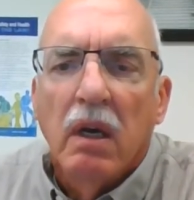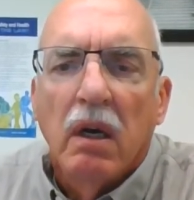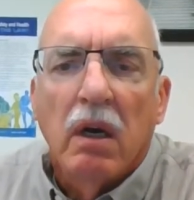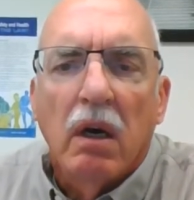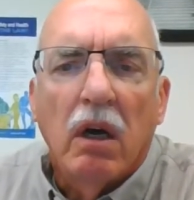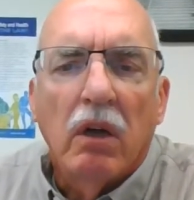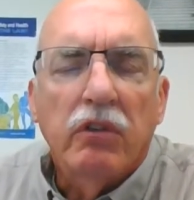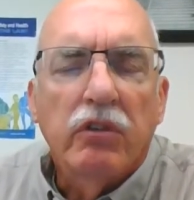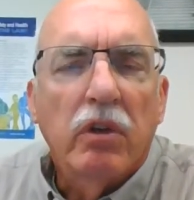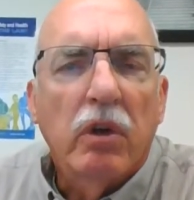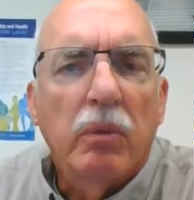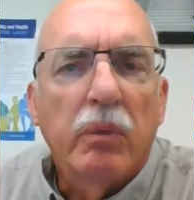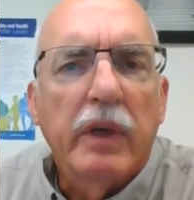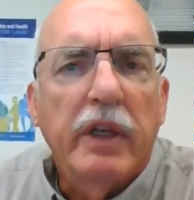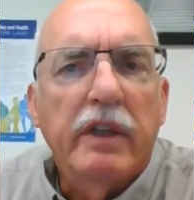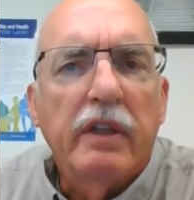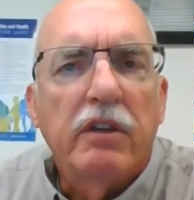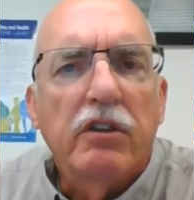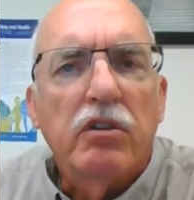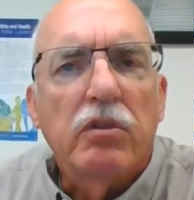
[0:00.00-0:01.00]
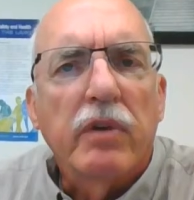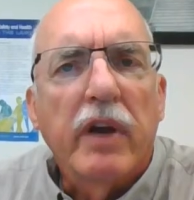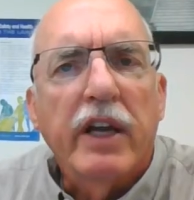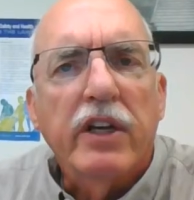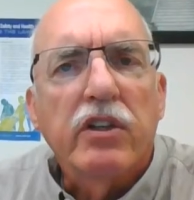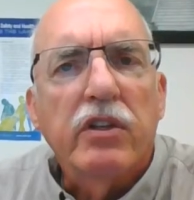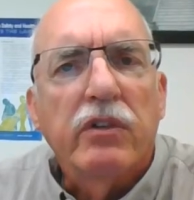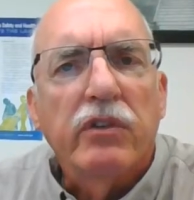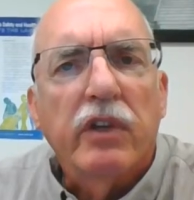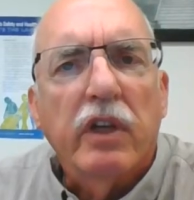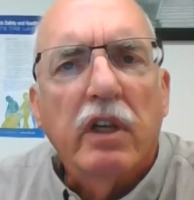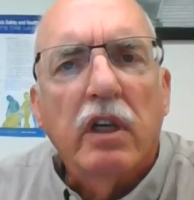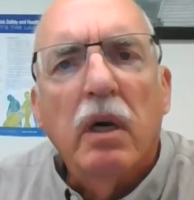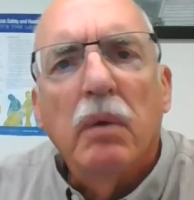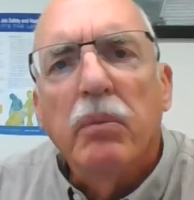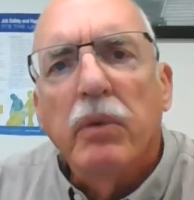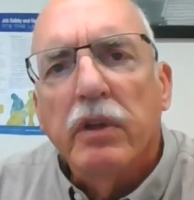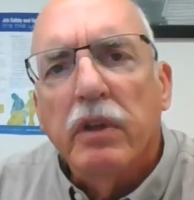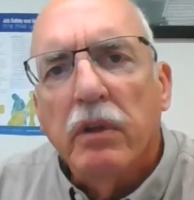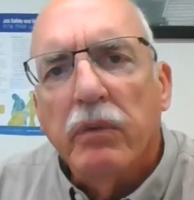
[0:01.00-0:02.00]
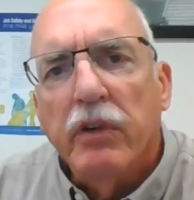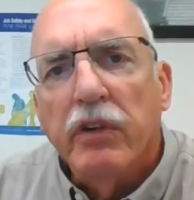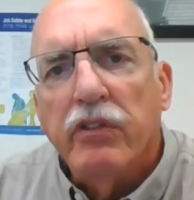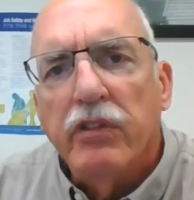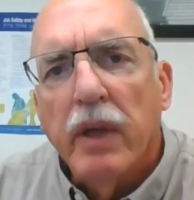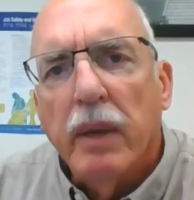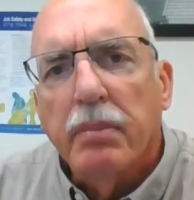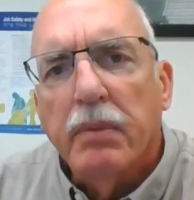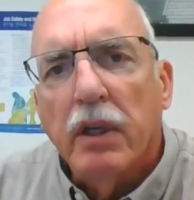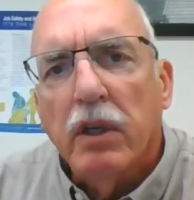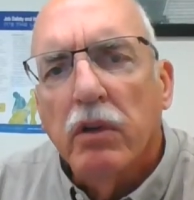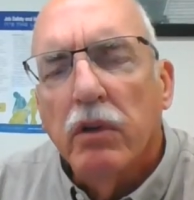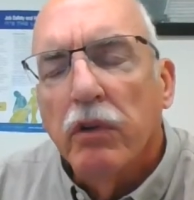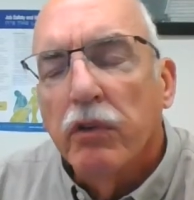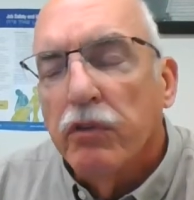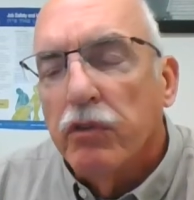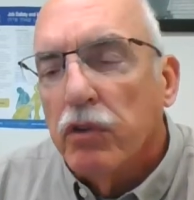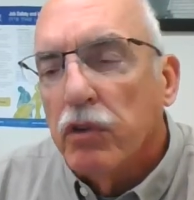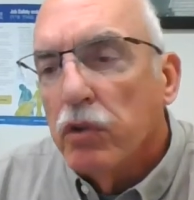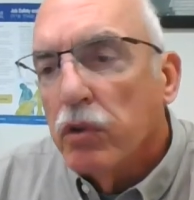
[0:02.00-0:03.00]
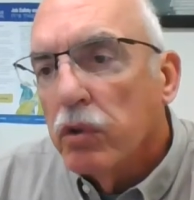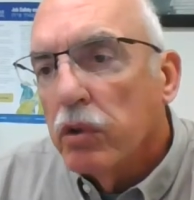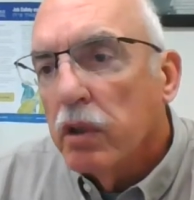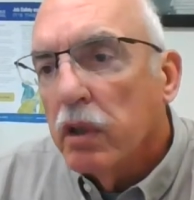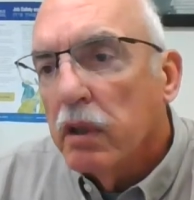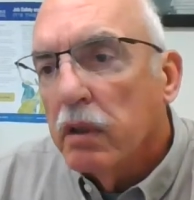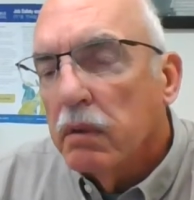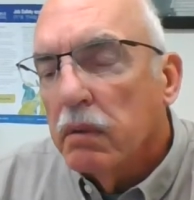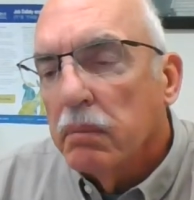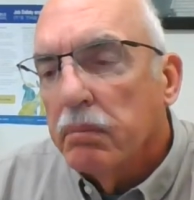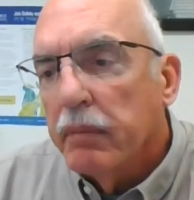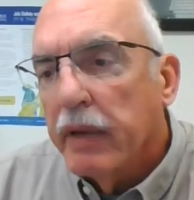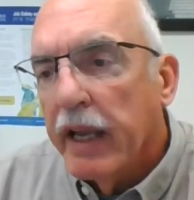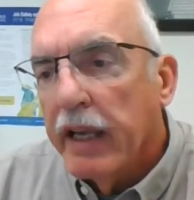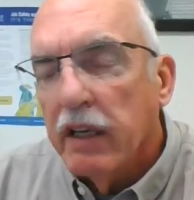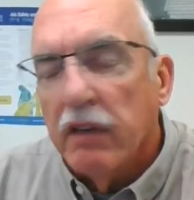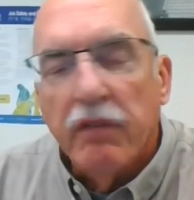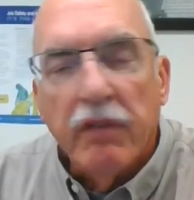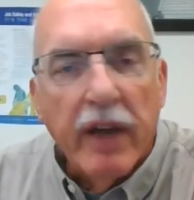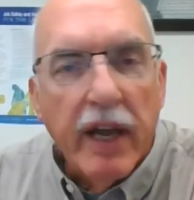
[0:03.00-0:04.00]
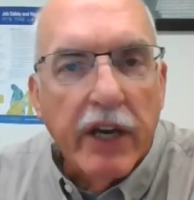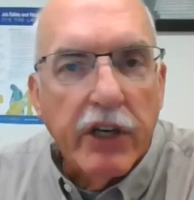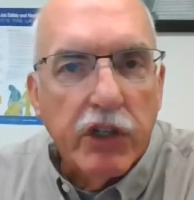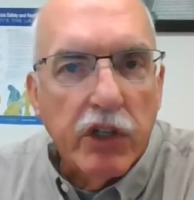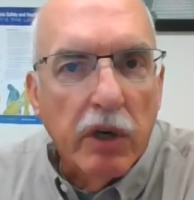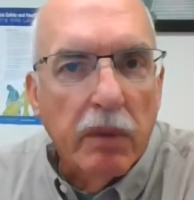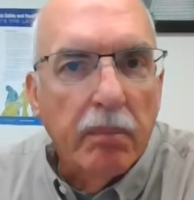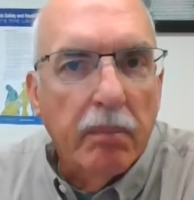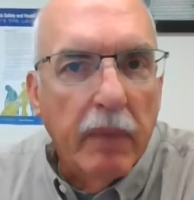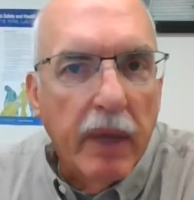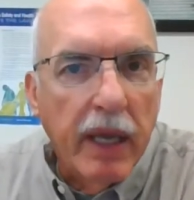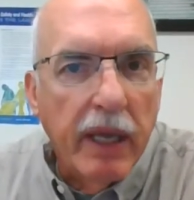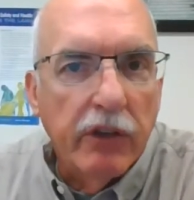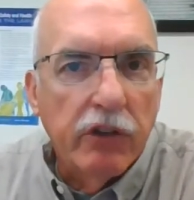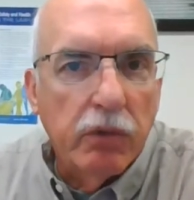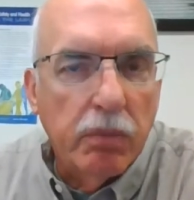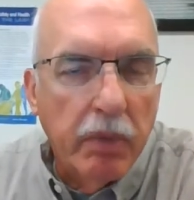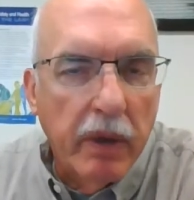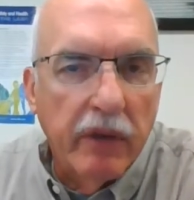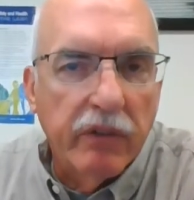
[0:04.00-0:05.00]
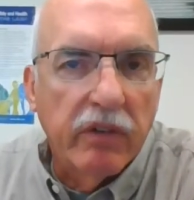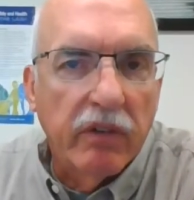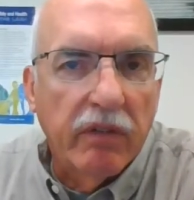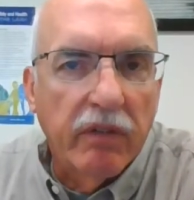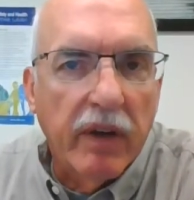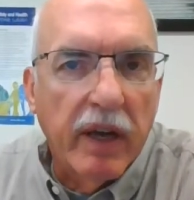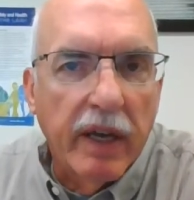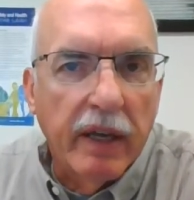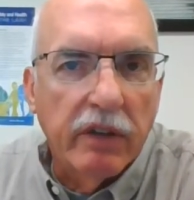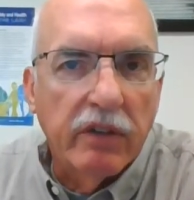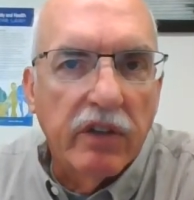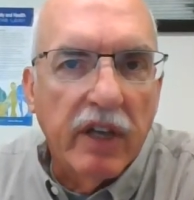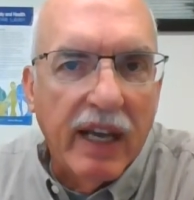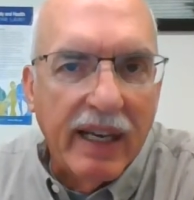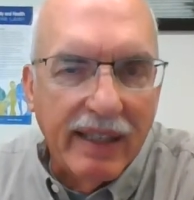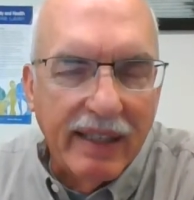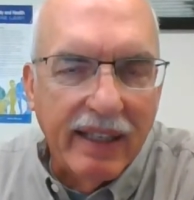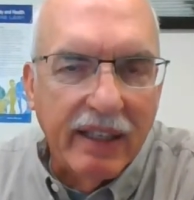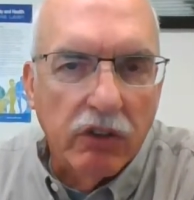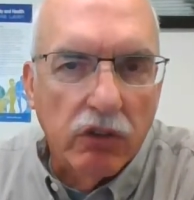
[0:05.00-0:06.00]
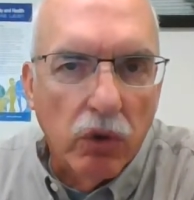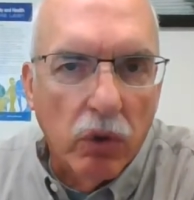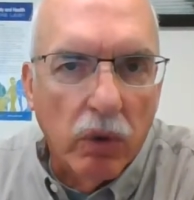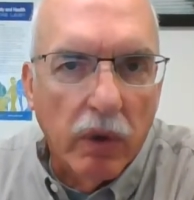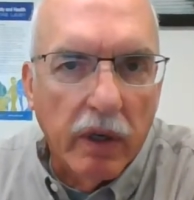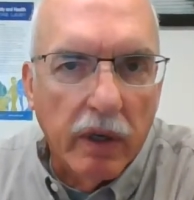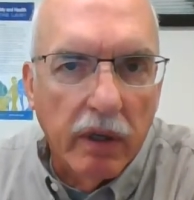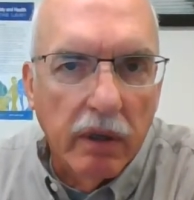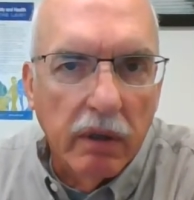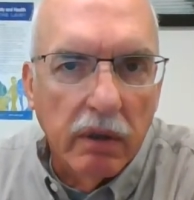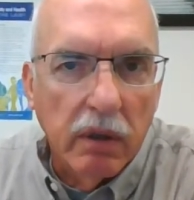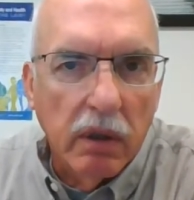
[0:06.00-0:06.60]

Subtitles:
Also, read the directions that come with the receptacles. Your manufacturer may specify a tightening torque.